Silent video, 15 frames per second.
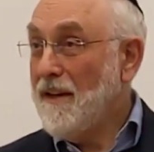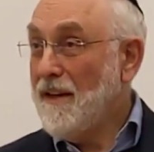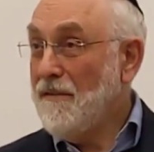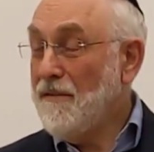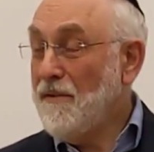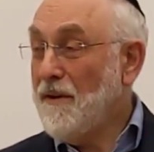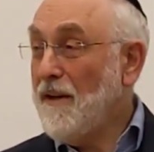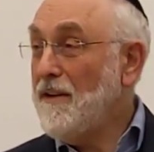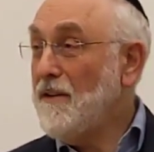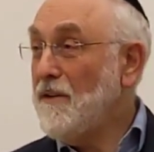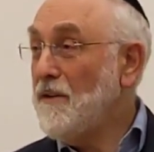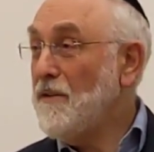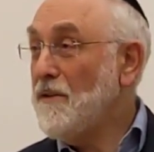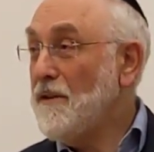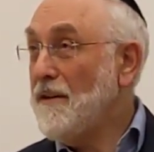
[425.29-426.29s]
If you ain't
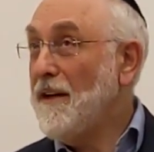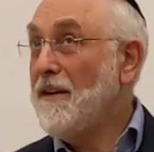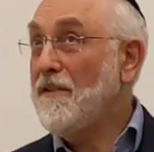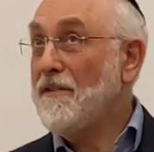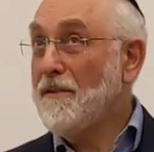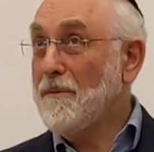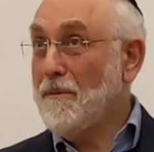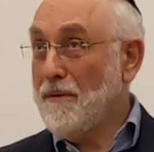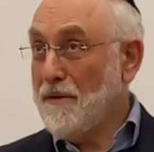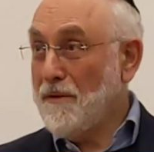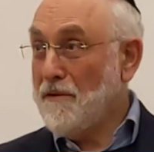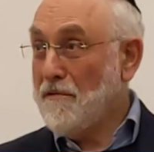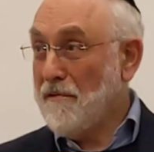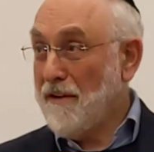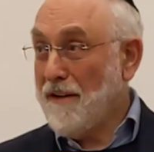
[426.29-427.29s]
got connection with
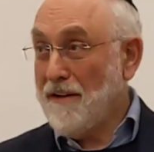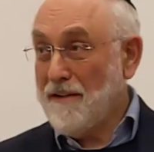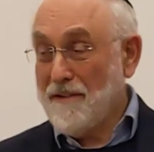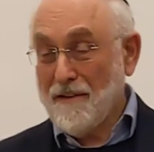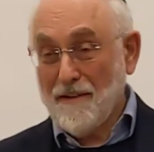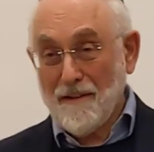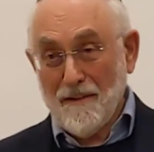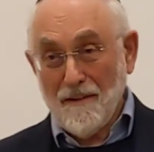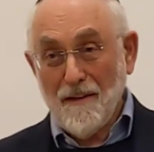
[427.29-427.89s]
your Creator,